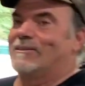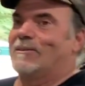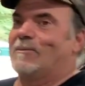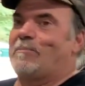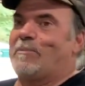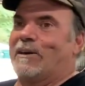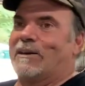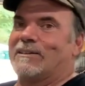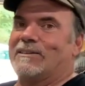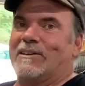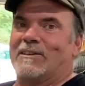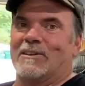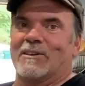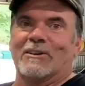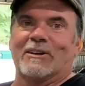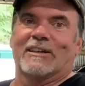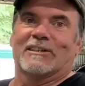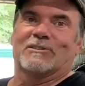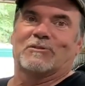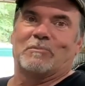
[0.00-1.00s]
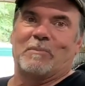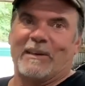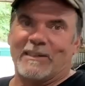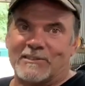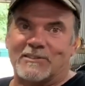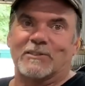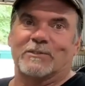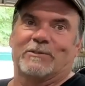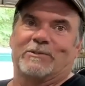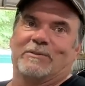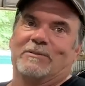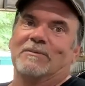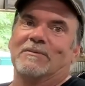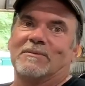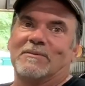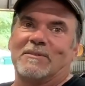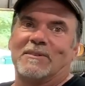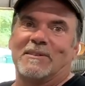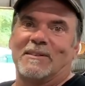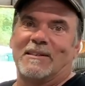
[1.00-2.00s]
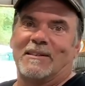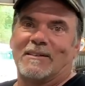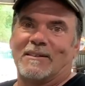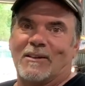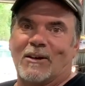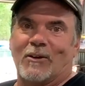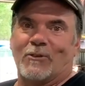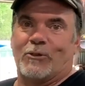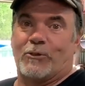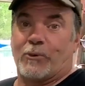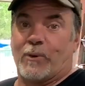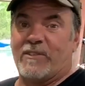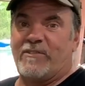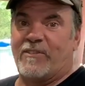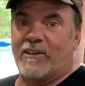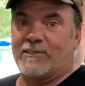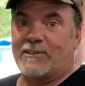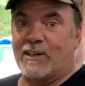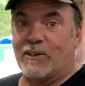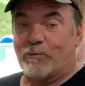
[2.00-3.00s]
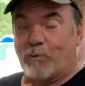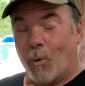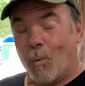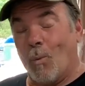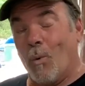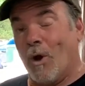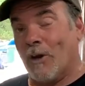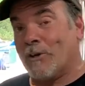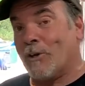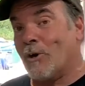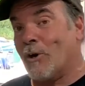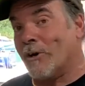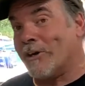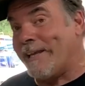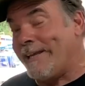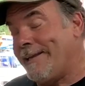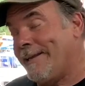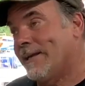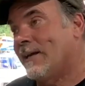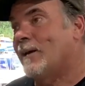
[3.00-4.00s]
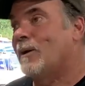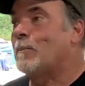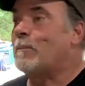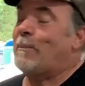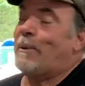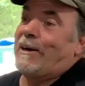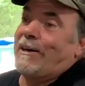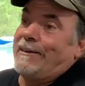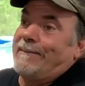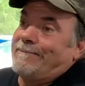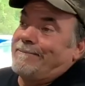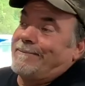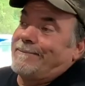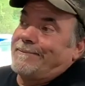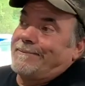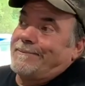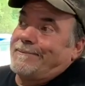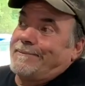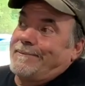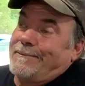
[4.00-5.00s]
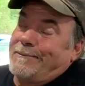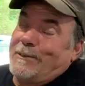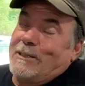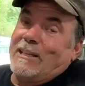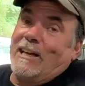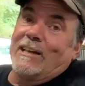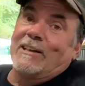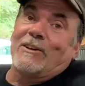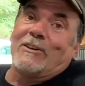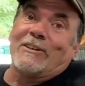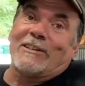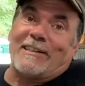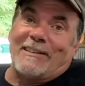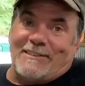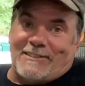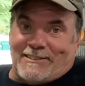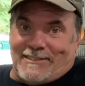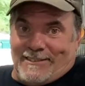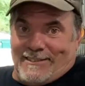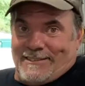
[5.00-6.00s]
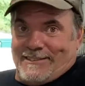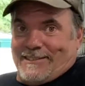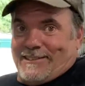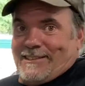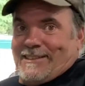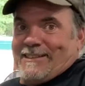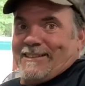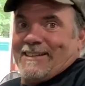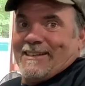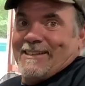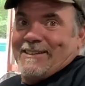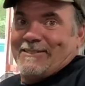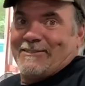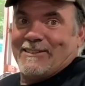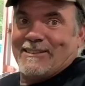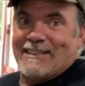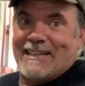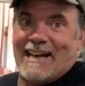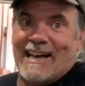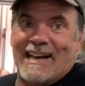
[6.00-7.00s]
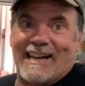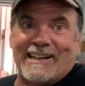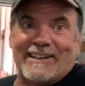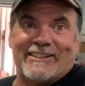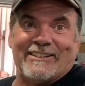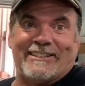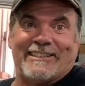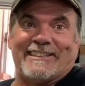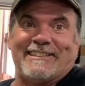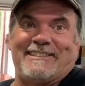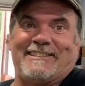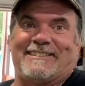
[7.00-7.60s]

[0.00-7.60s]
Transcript: Apparently they're expensive. $3.50 for one cookie, but we like cookies. Like cookies.